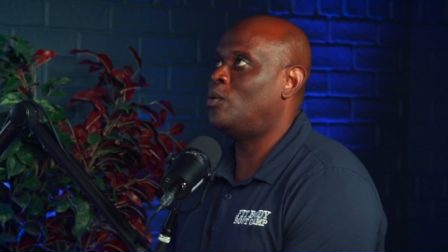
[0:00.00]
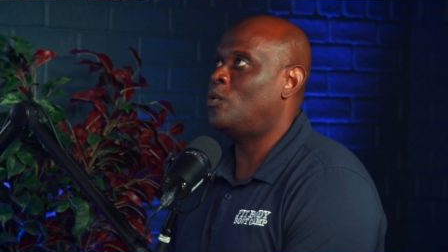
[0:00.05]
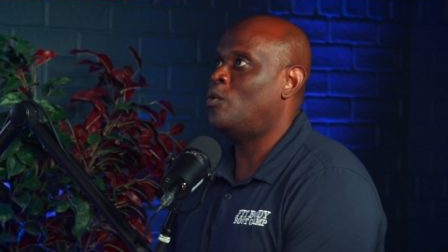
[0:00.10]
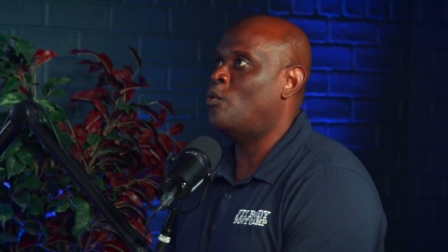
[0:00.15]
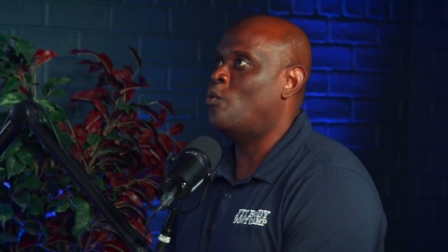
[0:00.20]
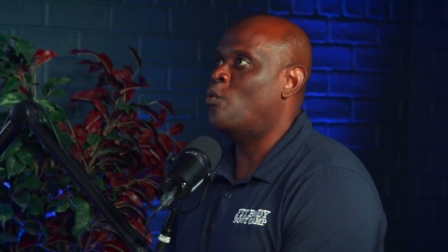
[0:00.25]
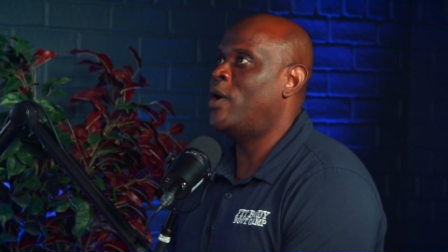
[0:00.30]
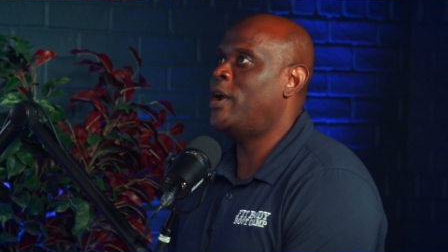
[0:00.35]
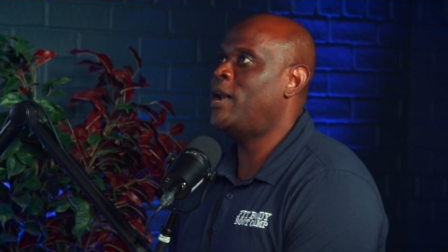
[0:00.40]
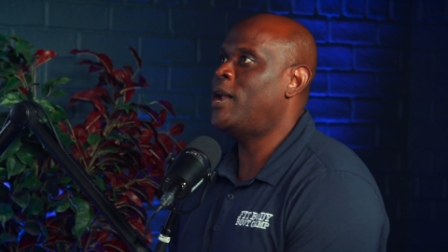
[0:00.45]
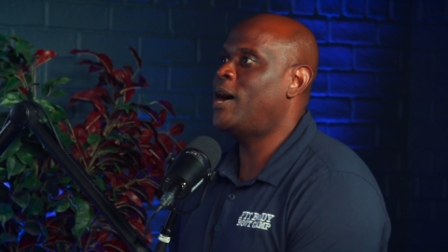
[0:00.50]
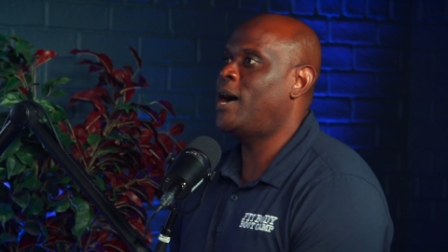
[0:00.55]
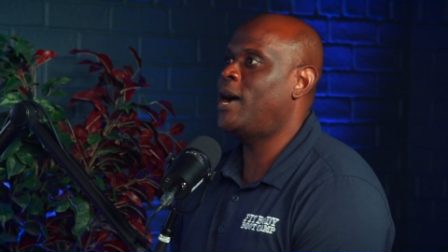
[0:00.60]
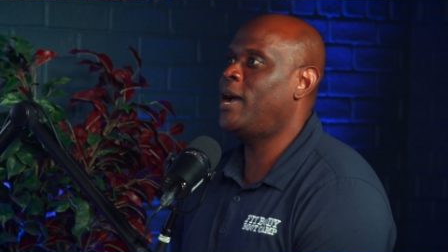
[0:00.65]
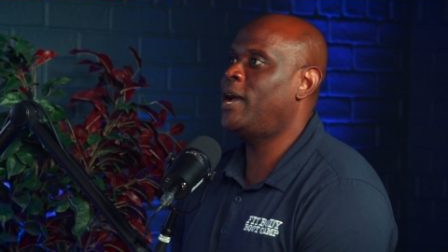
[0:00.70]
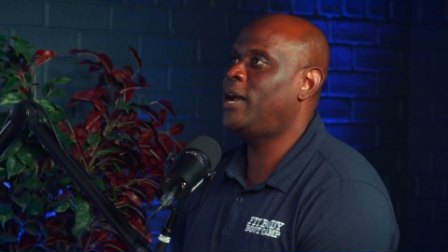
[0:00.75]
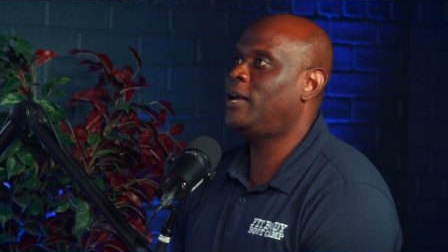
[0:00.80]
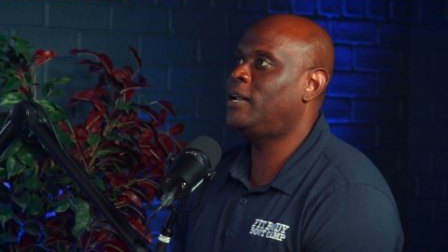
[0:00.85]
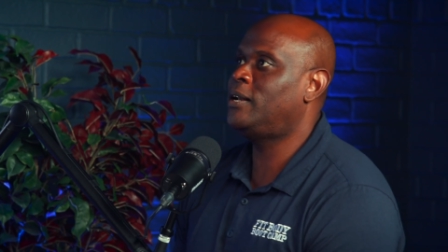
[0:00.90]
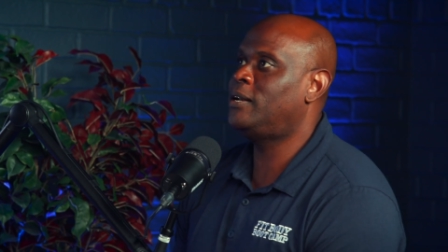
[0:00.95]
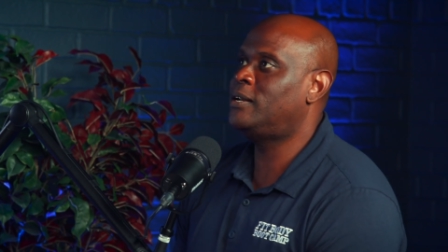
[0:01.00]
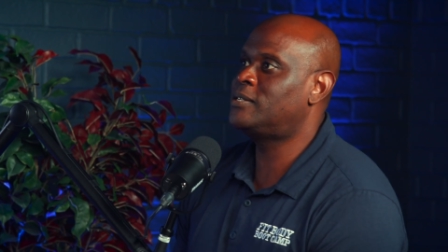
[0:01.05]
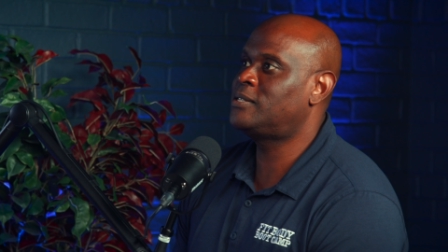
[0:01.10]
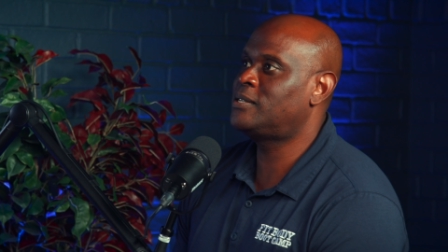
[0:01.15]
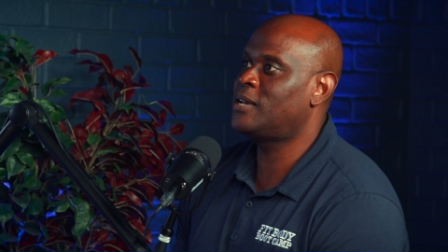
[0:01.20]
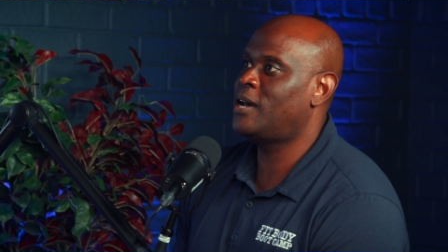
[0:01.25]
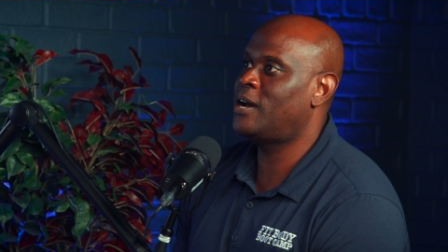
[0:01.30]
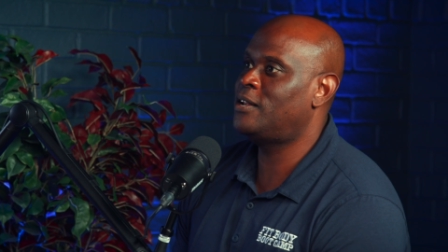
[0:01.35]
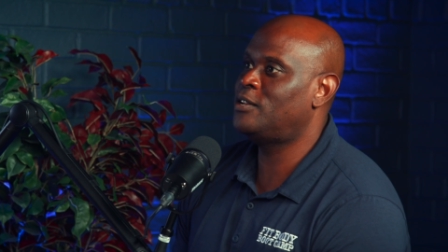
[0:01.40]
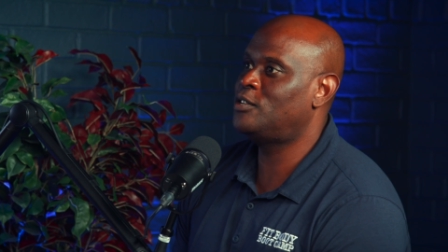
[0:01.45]
when I
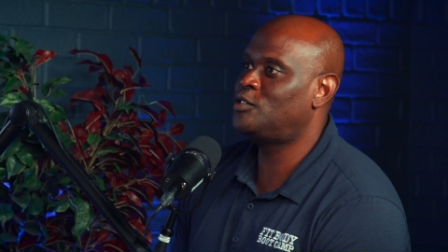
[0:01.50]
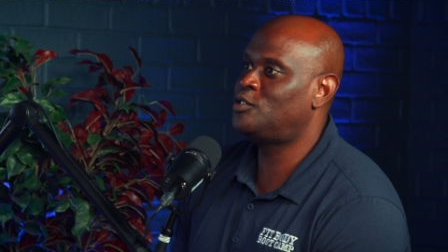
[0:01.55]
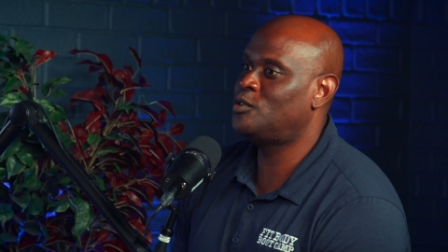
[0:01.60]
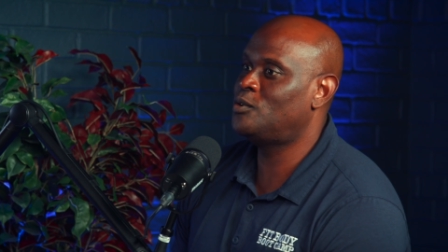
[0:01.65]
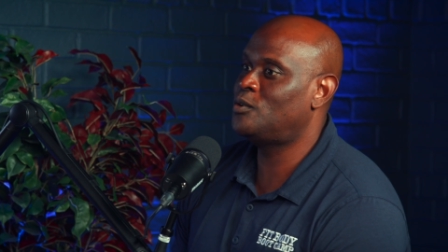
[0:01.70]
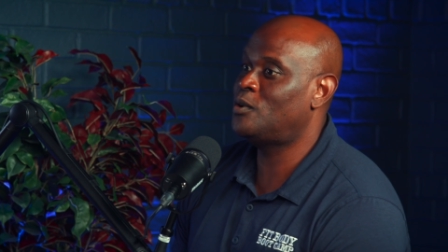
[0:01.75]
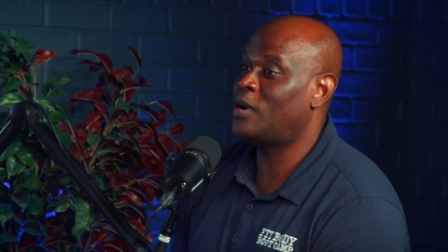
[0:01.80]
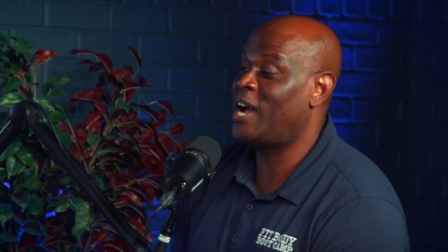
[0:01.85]
decided to